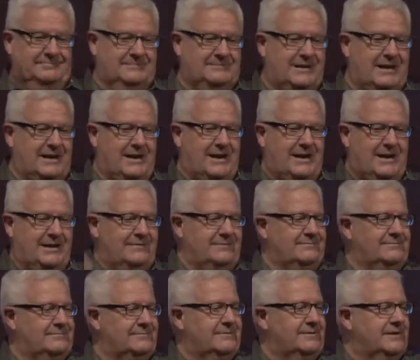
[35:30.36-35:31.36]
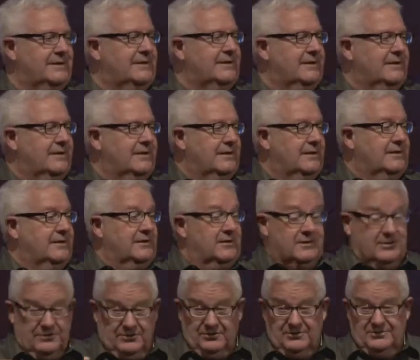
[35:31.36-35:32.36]
Ta-da!
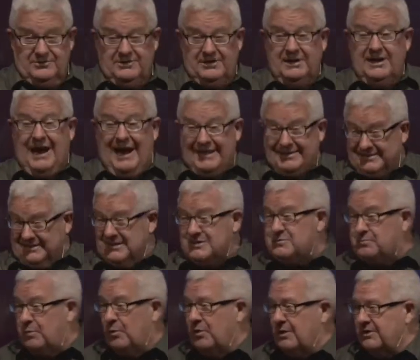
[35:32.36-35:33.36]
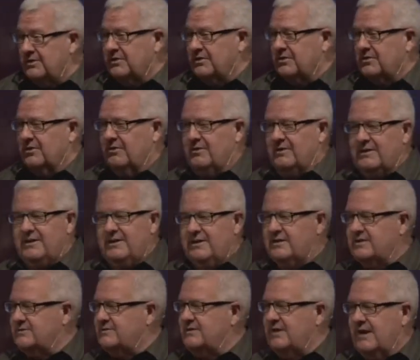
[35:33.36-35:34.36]
See, at this point you're going, he
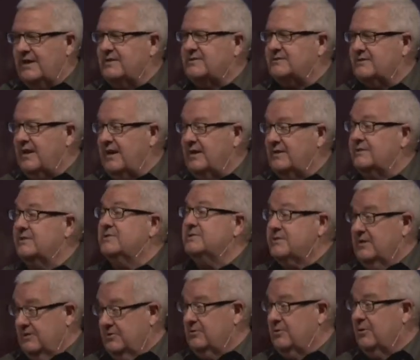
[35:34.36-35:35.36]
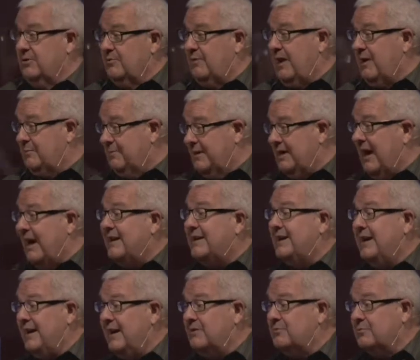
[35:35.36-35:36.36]
is not a scientist, and you're right, but I
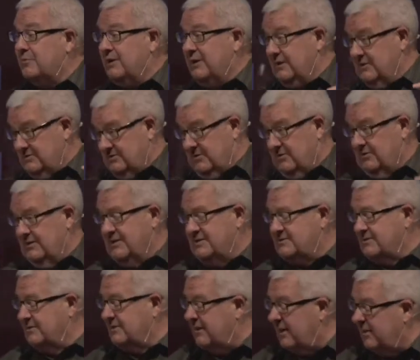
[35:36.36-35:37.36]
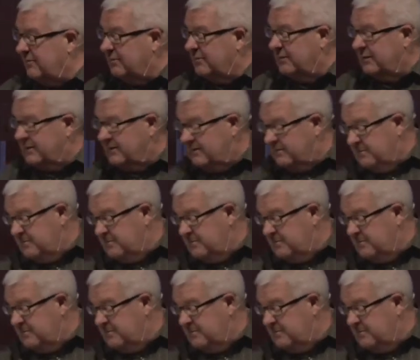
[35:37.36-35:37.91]
can read, so listen carefully.